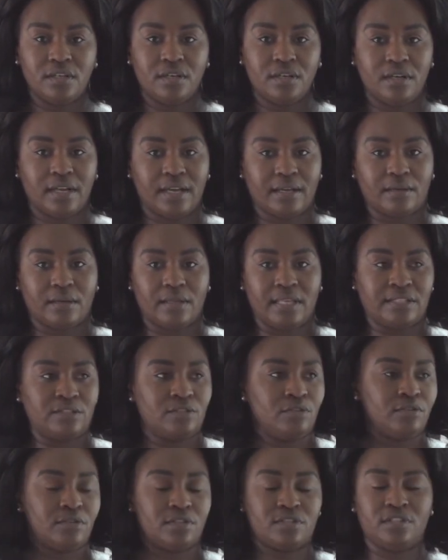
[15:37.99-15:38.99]
Like, it's
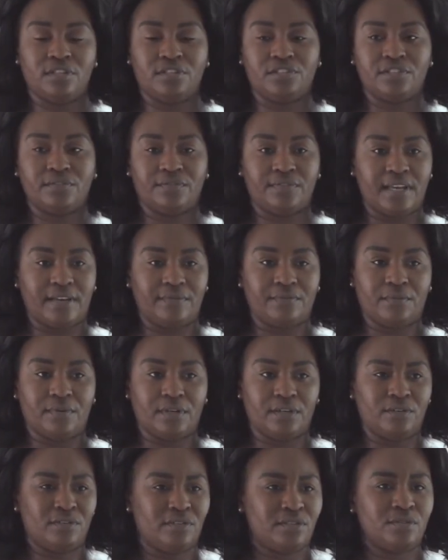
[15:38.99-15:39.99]
not the solution for
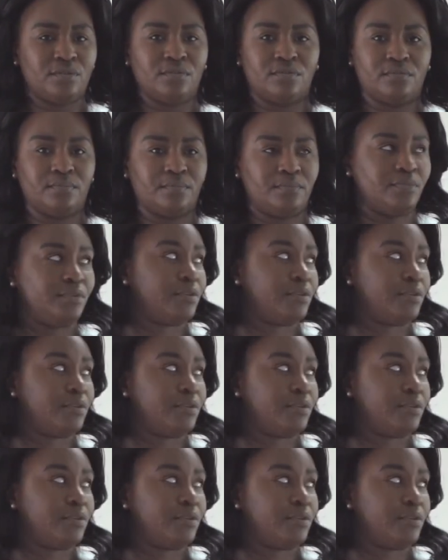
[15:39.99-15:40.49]
everyone, not at all.